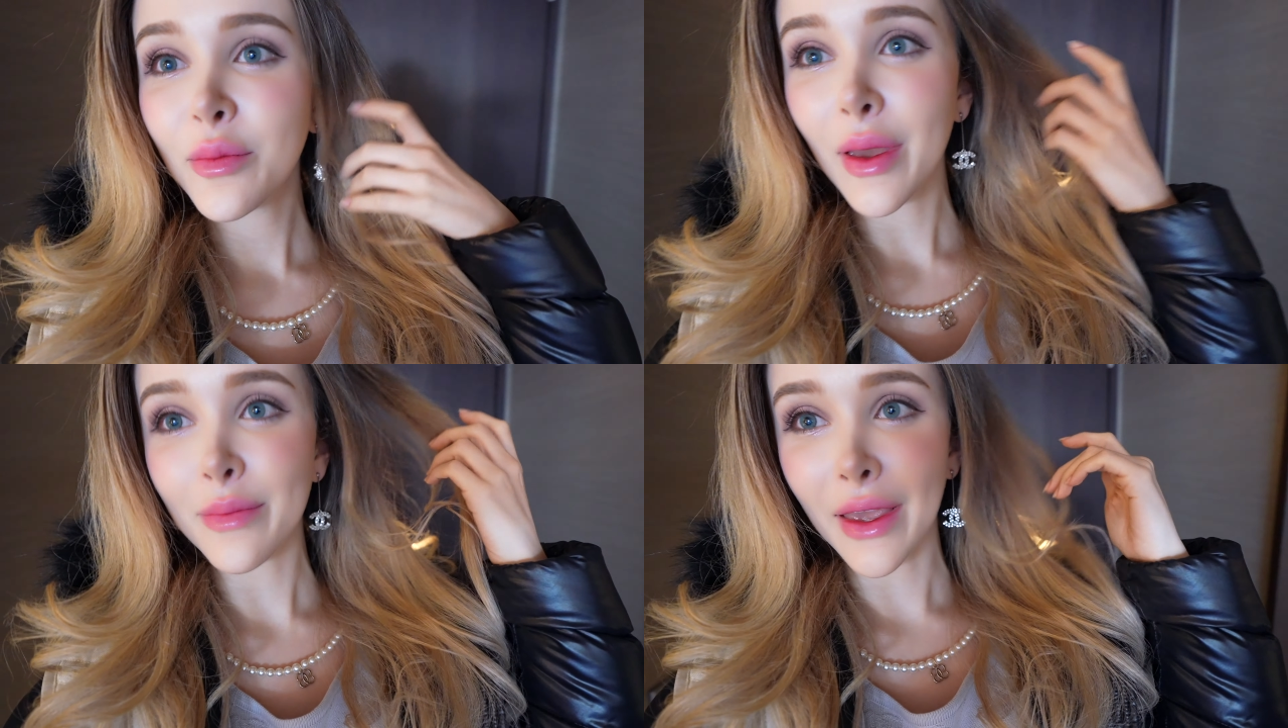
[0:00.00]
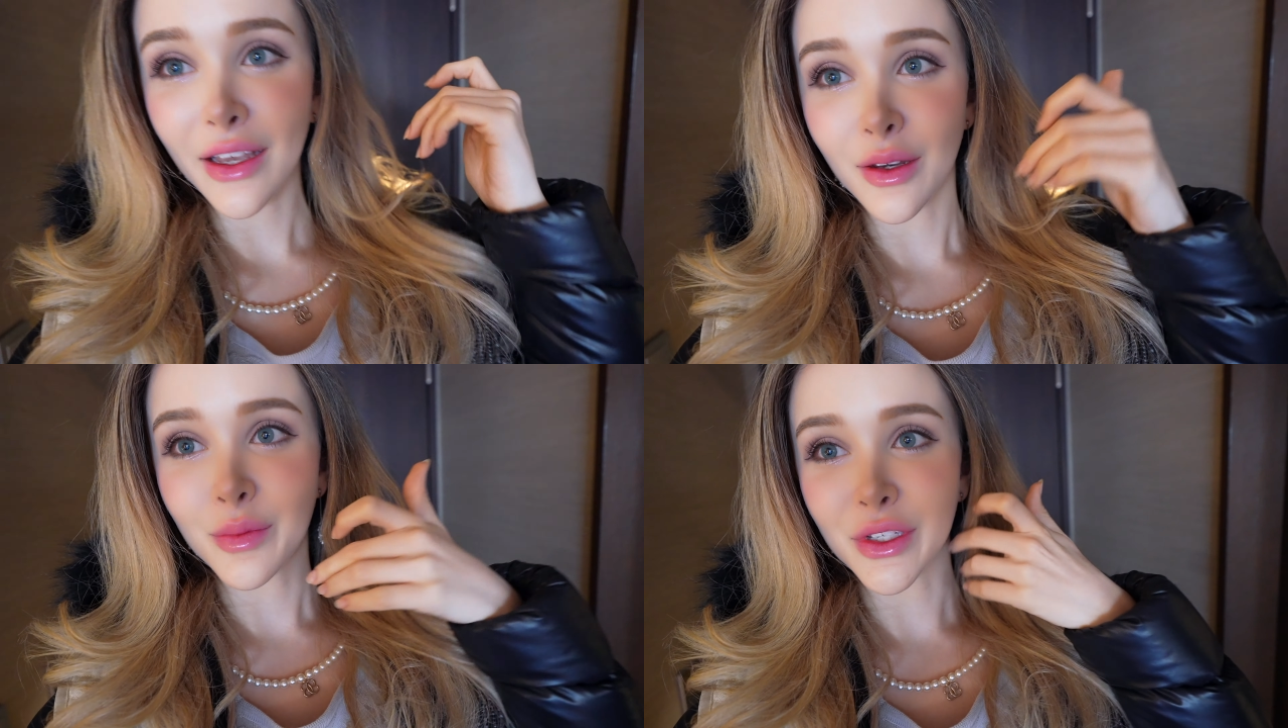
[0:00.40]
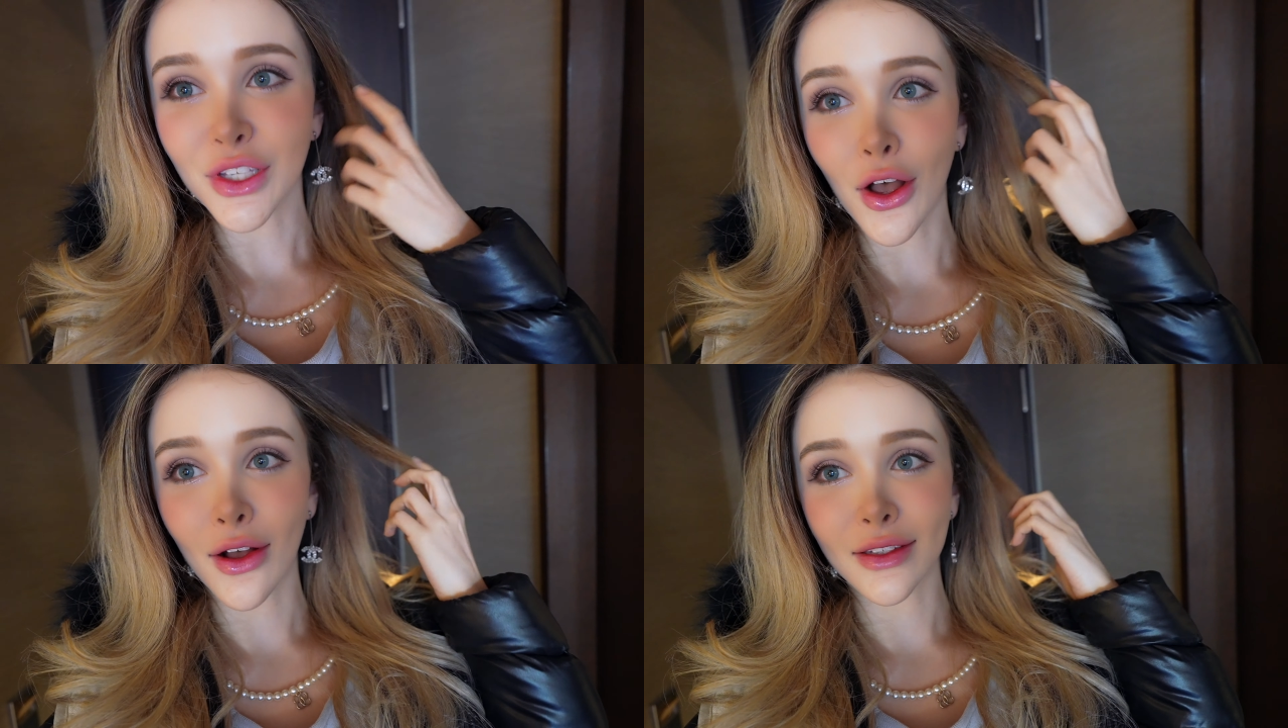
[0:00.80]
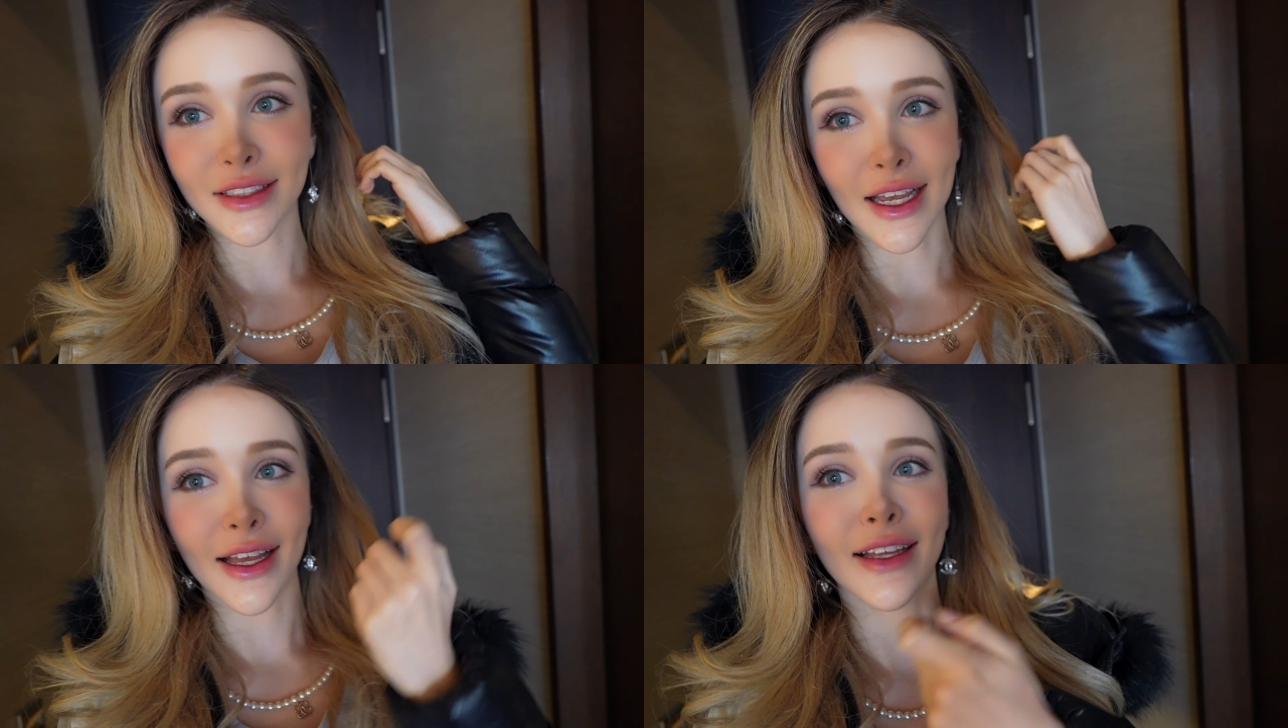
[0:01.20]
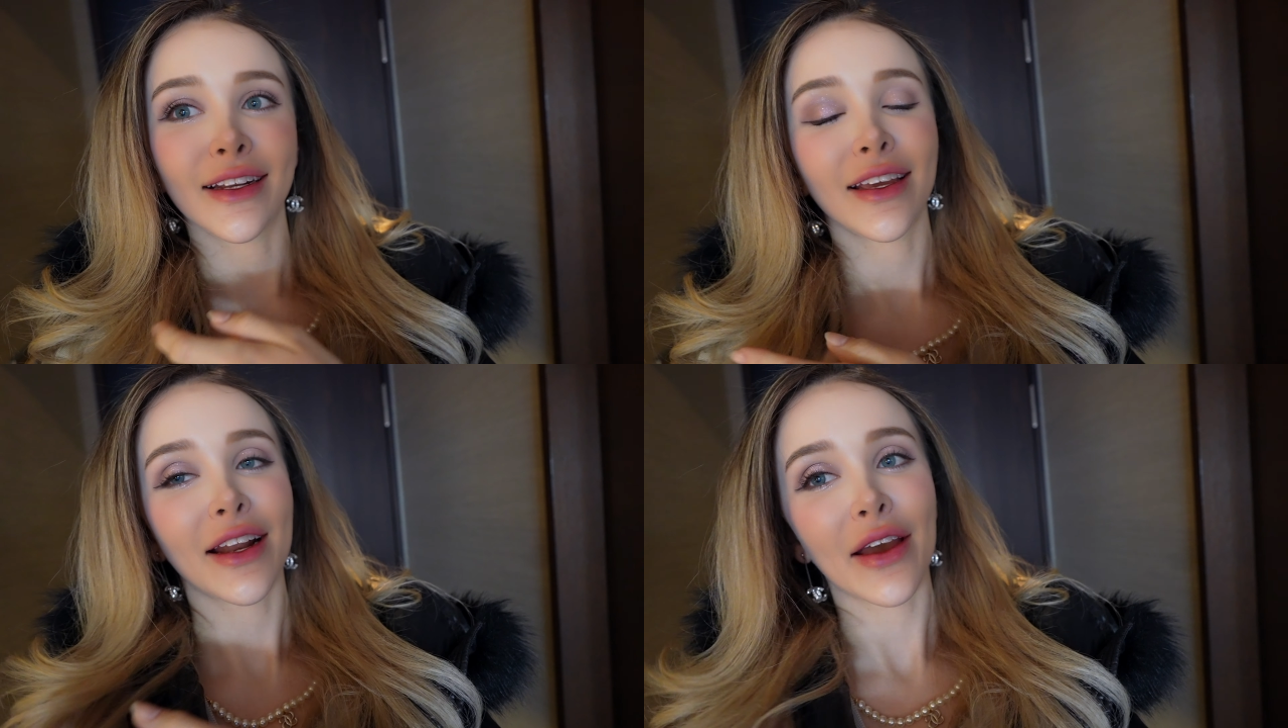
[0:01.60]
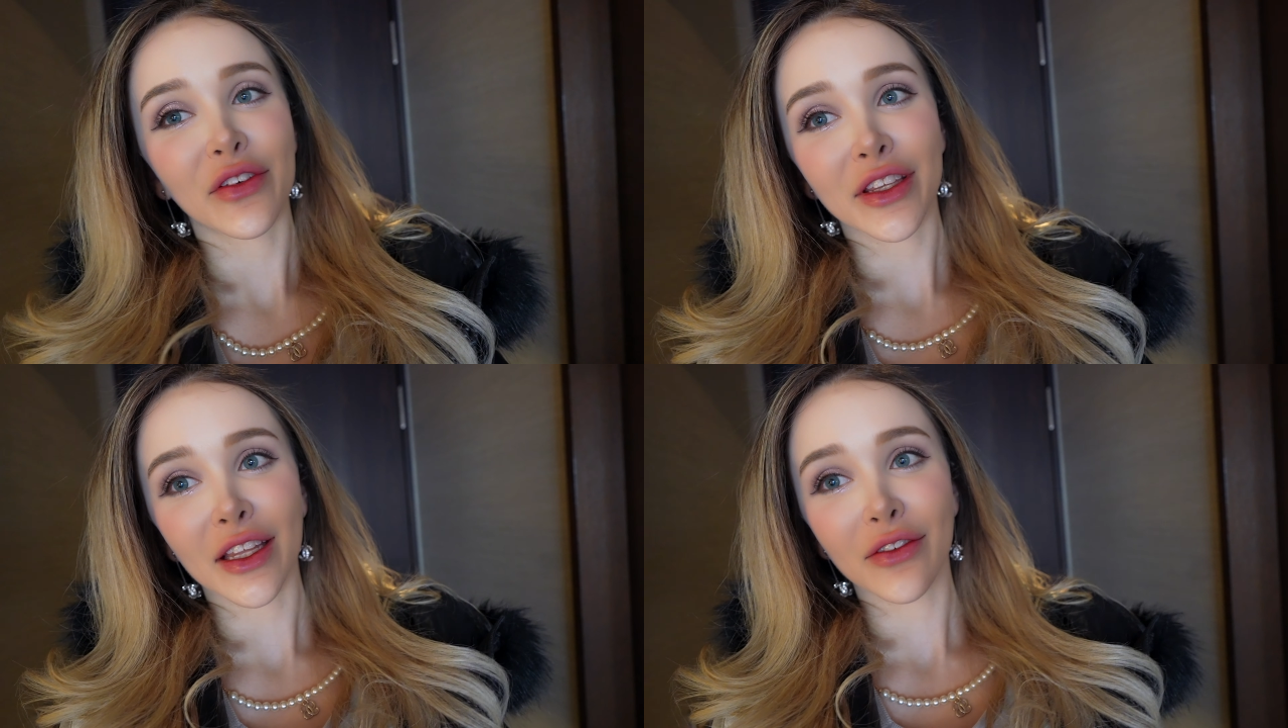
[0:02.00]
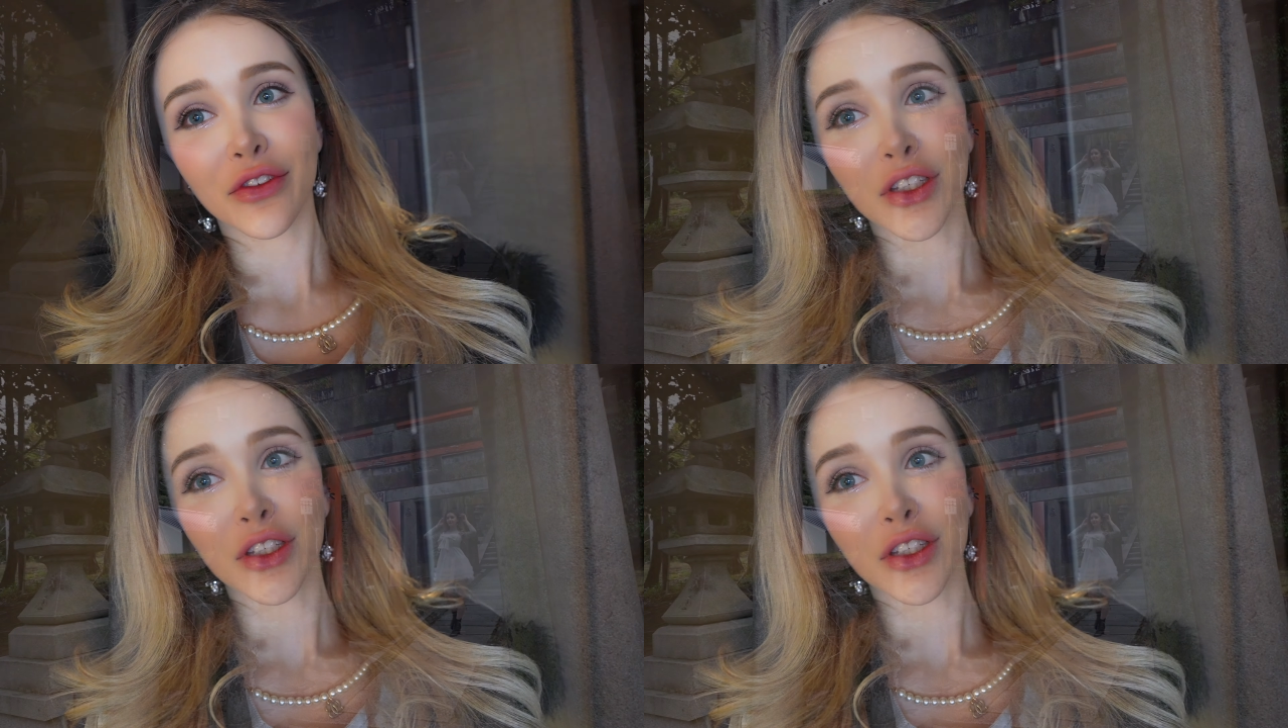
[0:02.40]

My makeup is all done and everything for